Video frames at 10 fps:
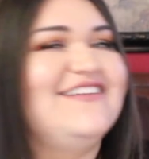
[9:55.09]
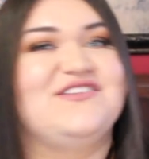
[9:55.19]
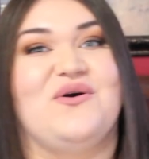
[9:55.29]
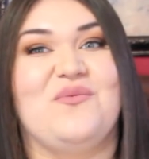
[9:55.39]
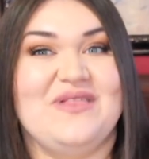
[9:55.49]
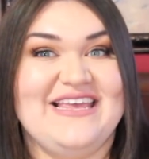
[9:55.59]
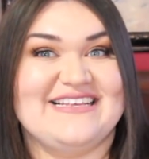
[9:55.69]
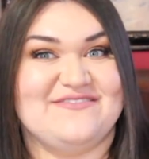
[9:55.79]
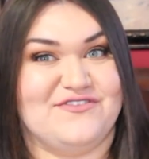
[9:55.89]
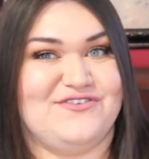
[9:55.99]
so
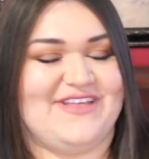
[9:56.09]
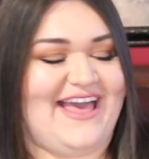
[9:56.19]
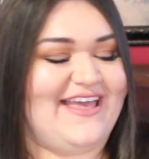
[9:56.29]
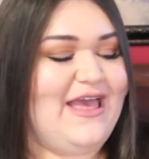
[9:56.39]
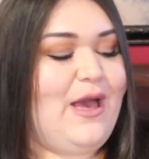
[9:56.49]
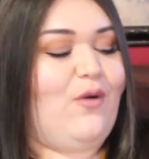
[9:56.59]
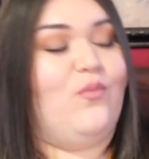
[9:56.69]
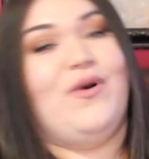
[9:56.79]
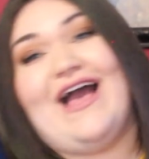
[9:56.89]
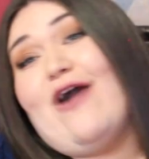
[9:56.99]
please, if you do that,
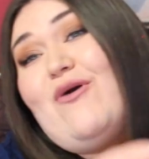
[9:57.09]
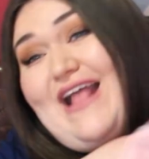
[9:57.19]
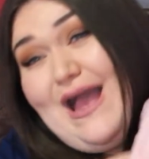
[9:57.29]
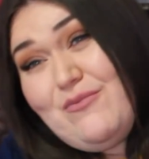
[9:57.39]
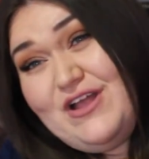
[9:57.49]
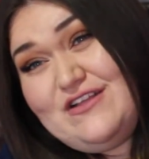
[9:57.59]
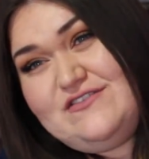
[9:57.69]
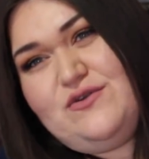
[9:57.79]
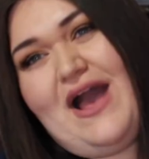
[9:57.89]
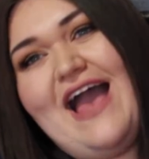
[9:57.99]
But what I'm
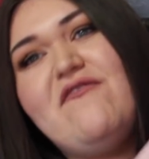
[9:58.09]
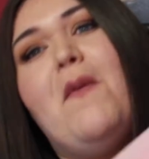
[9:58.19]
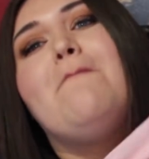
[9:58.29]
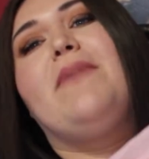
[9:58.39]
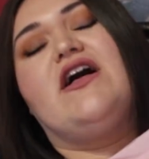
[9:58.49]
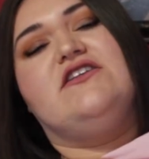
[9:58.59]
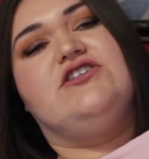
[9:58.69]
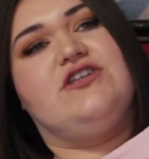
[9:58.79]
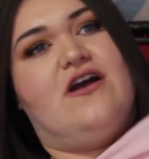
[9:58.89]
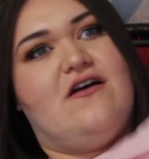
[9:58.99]
gonna do, I have a
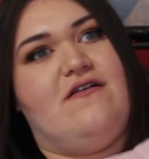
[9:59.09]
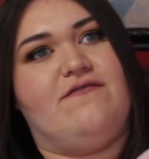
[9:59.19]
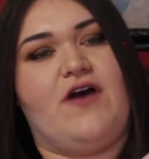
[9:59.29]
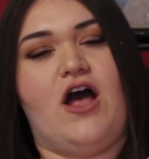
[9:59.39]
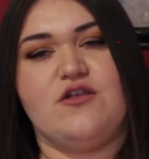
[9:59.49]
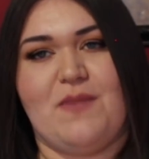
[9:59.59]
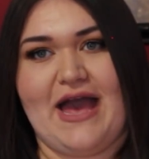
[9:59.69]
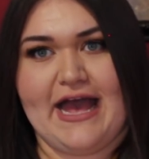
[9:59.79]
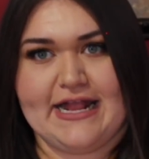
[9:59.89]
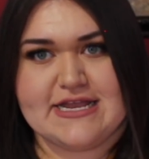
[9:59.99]
bunch of
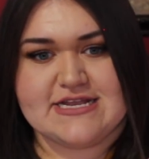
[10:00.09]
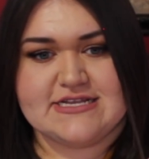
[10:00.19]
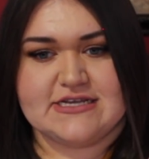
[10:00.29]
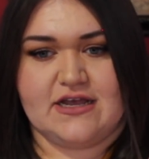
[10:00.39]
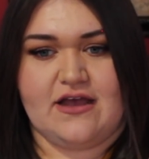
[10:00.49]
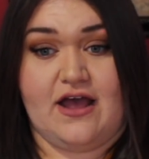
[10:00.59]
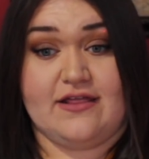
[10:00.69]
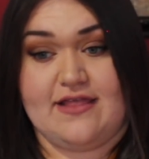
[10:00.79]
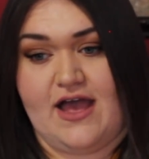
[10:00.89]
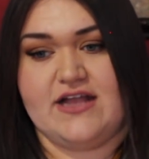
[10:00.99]
unpadded,
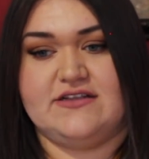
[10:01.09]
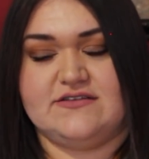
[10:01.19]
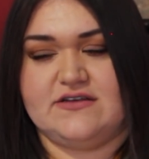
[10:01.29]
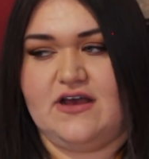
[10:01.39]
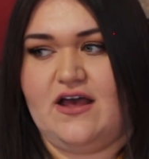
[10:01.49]
unlined